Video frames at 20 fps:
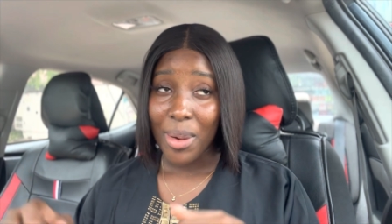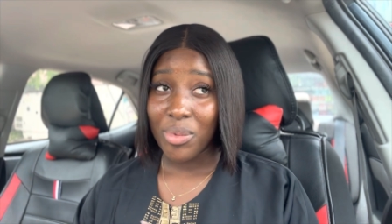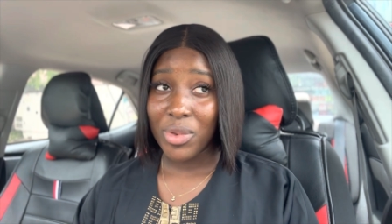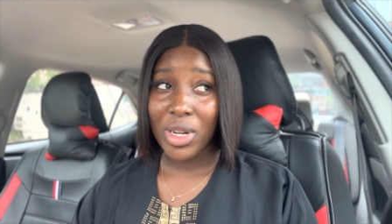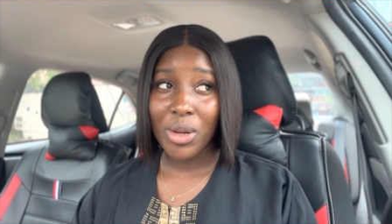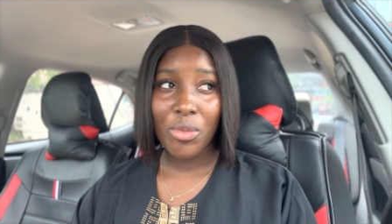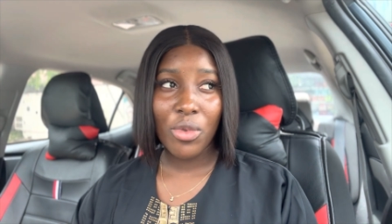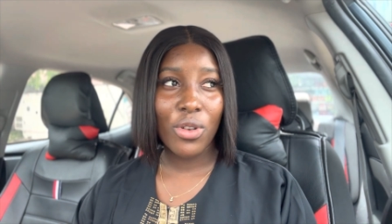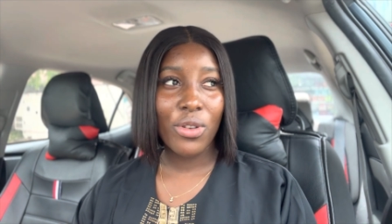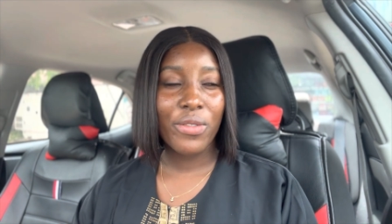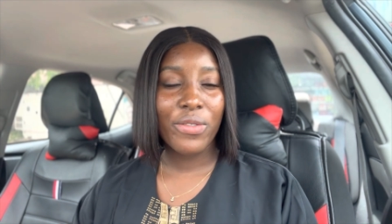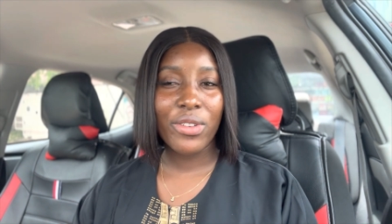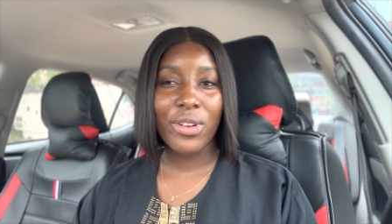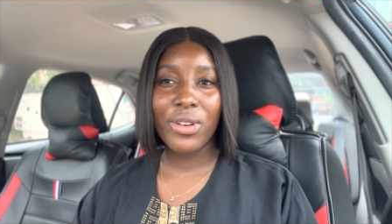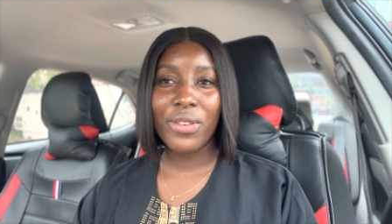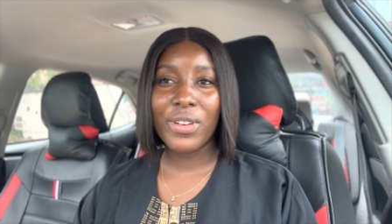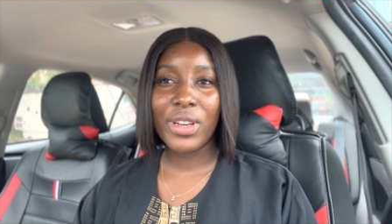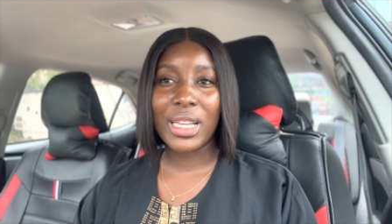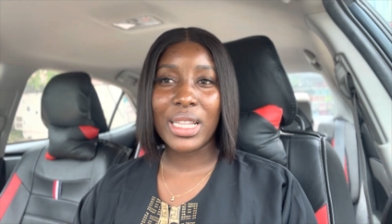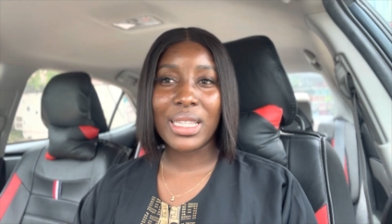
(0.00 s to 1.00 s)
But I'm over
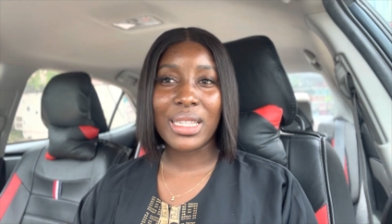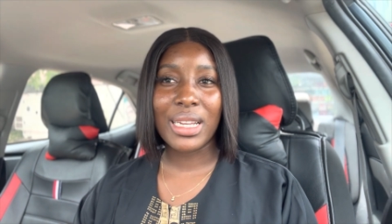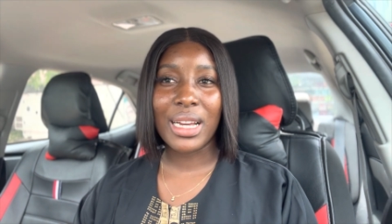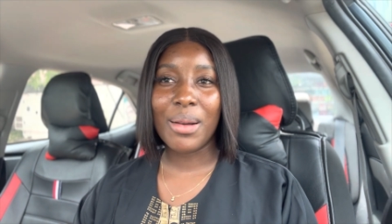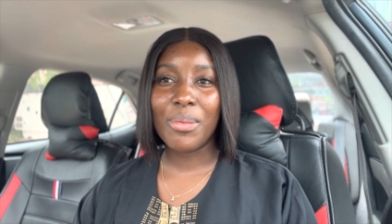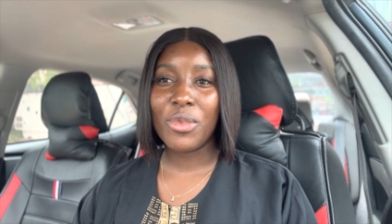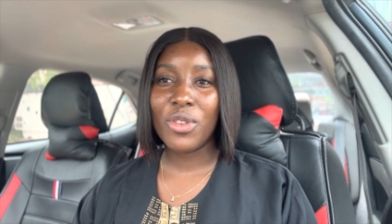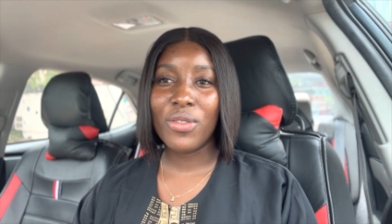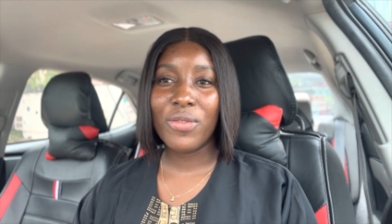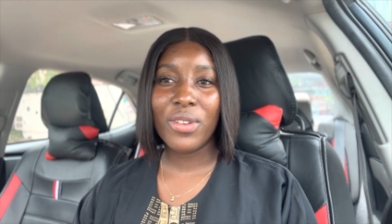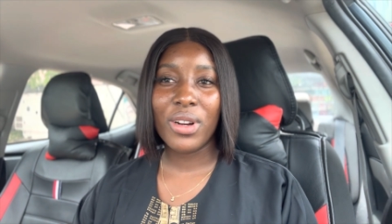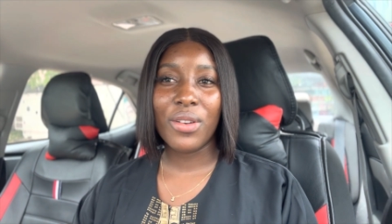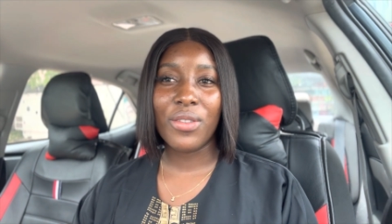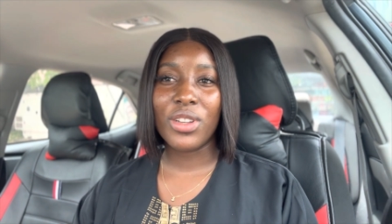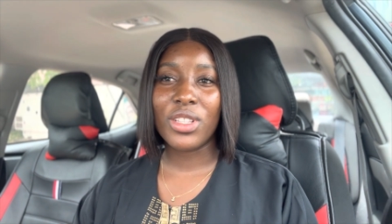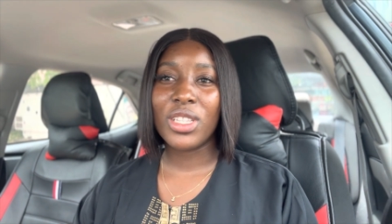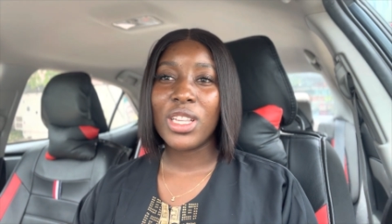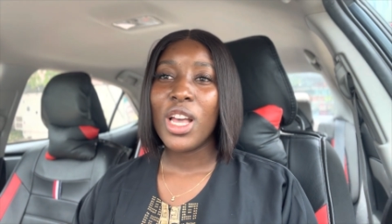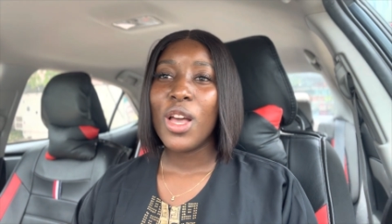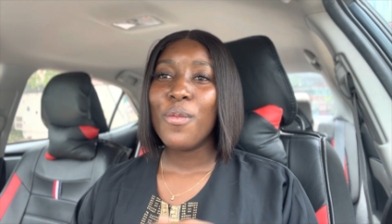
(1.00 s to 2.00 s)
it. I'm over
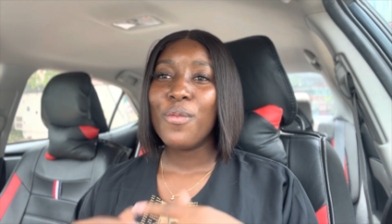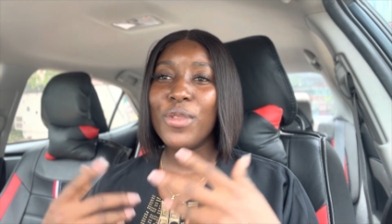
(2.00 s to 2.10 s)
it.